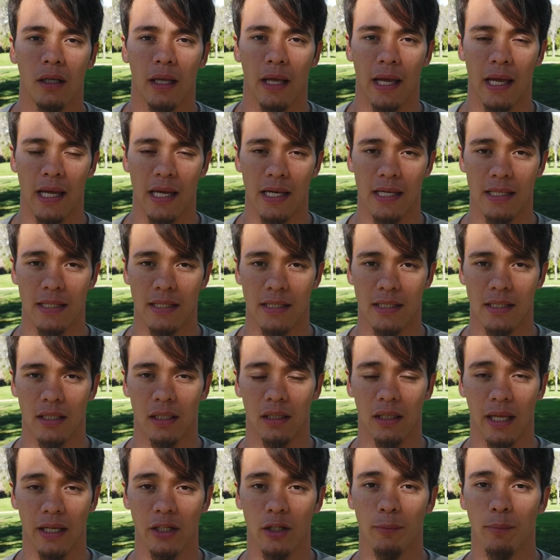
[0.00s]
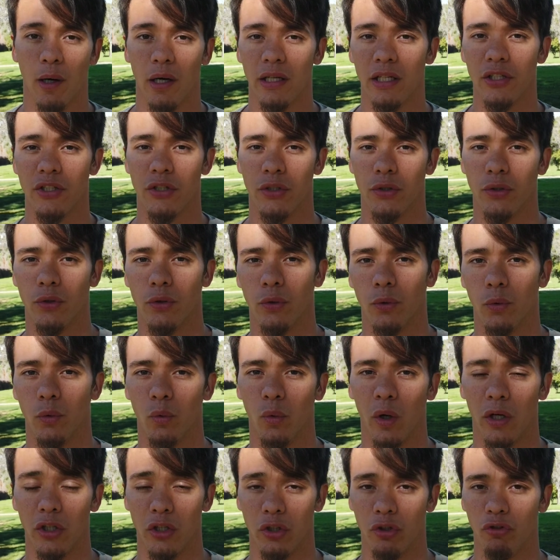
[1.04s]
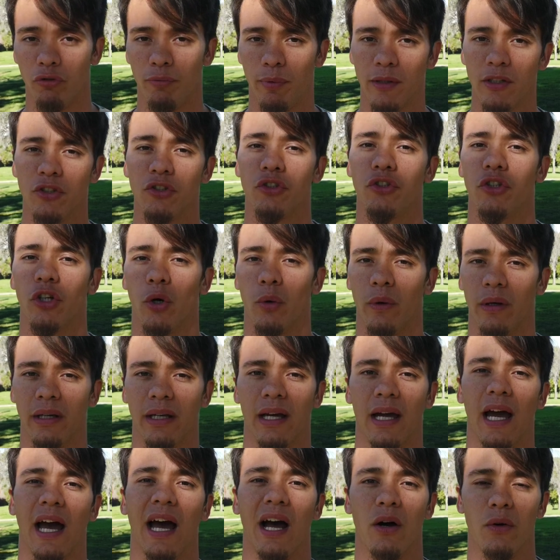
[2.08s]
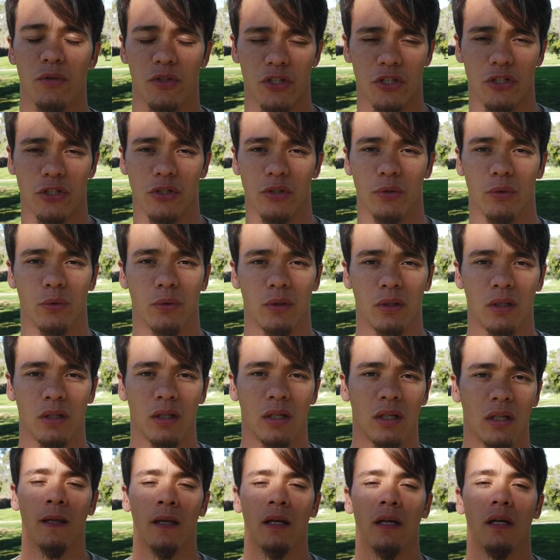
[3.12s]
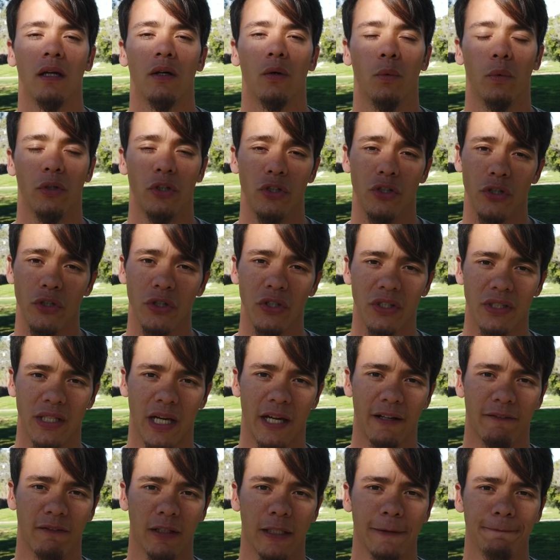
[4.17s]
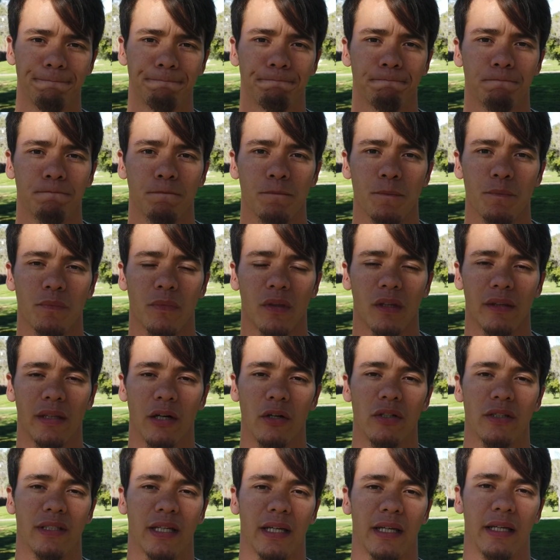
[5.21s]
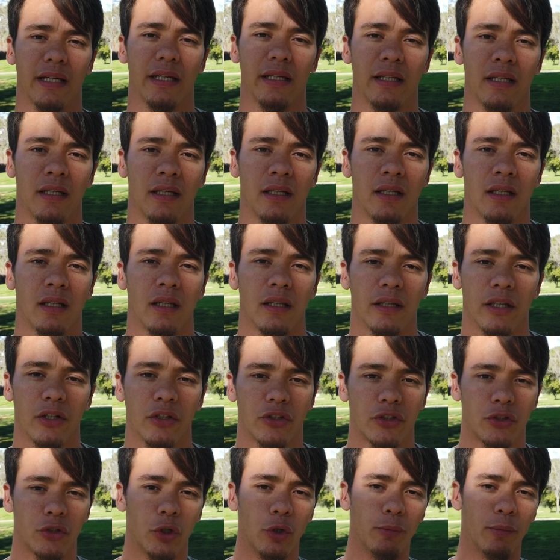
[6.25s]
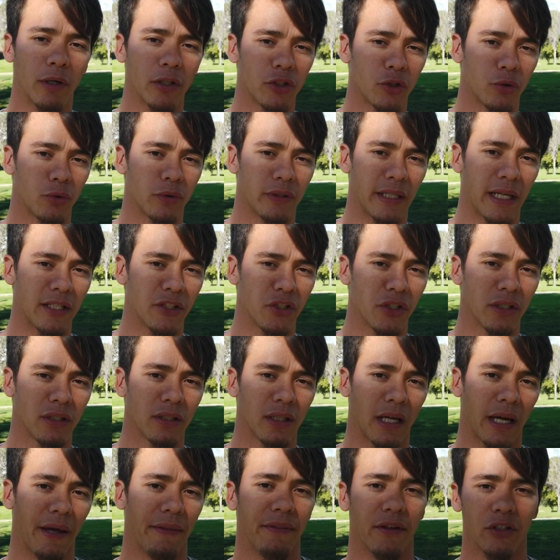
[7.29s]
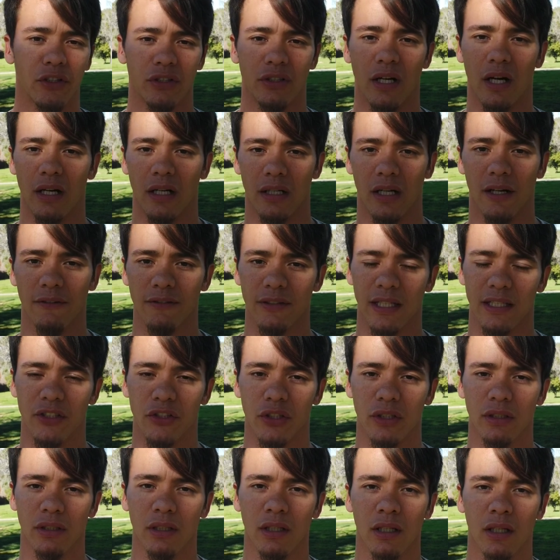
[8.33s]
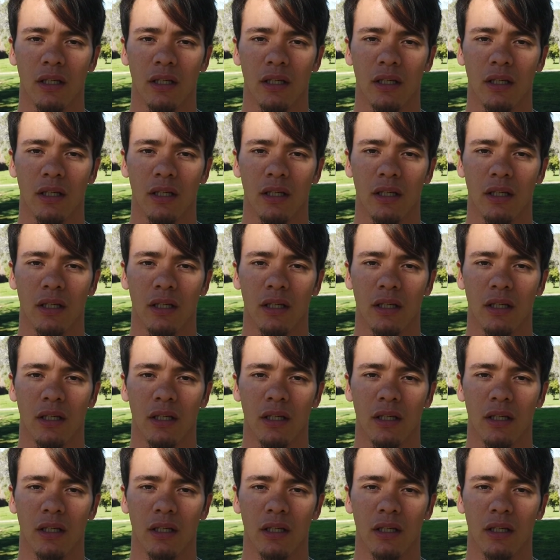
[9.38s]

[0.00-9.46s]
and let your body do what you've been showing it how to do. When you do your side flip, there's too much tension and there's not enough tension.